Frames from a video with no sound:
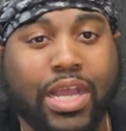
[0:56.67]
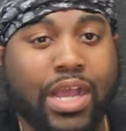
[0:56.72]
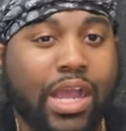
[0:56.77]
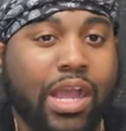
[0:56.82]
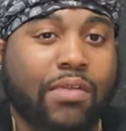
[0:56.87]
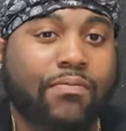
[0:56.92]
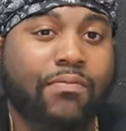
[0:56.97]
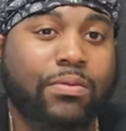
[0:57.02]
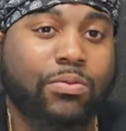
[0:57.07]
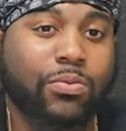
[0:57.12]
I
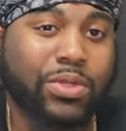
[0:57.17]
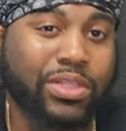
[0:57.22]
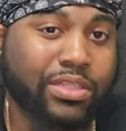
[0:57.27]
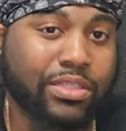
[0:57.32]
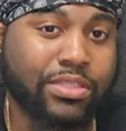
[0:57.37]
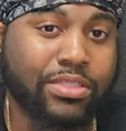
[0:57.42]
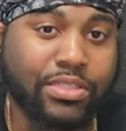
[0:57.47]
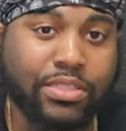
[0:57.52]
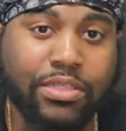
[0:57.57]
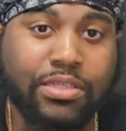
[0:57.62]
haven't
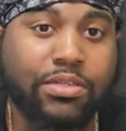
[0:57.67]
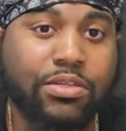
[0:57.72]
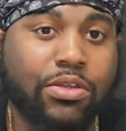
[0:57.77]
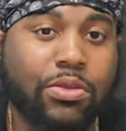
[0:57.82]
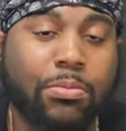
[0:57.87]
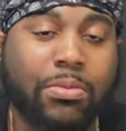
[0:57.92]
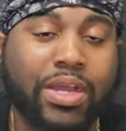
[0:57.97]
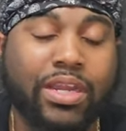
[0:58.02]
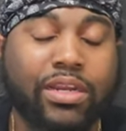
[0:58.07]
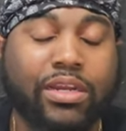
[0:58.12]
really seen
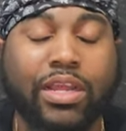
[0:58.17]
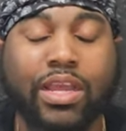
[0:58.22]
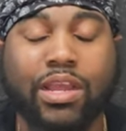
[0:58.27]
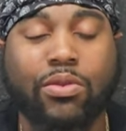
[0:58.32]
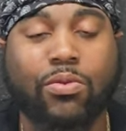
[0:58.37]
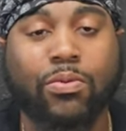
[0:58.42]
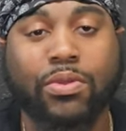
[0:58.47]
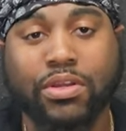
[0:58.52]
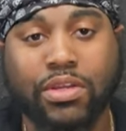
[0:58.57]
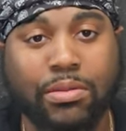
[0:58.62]
nobody
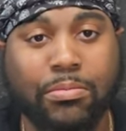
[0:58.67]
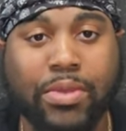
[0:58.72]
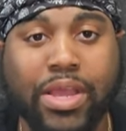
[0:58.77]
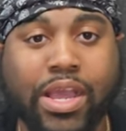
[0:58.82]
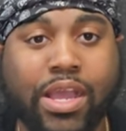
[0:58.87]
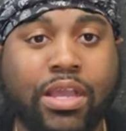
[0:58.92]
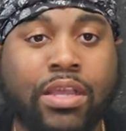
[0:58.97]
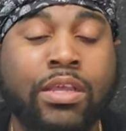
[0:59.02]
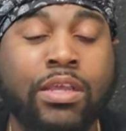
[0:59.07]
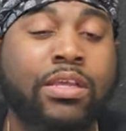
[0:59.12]
that run it
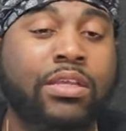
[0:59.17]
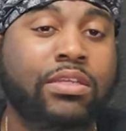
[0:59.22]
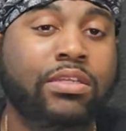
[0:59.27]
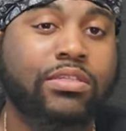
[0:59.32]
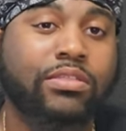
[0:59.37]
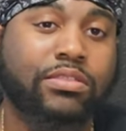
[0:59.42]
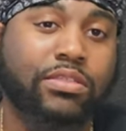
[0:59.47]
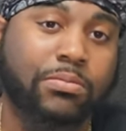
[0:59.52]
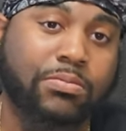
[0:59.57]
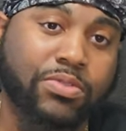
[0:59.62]
back,
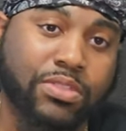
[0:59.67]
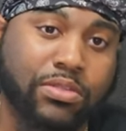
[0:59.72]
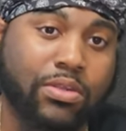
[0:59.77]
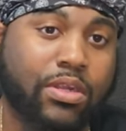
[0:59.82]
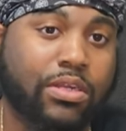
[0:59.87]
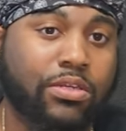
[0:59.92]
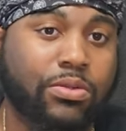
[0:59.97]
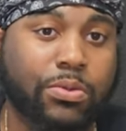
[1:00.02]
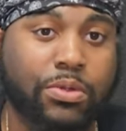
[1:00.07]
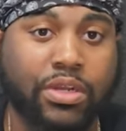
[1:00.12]
so I'm gonna
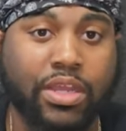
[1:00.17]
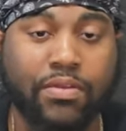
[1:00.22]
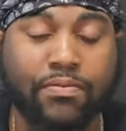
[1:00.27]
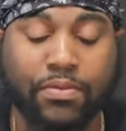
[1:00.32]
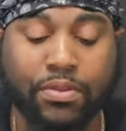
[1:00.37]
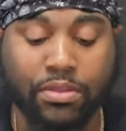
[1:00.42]
start doing that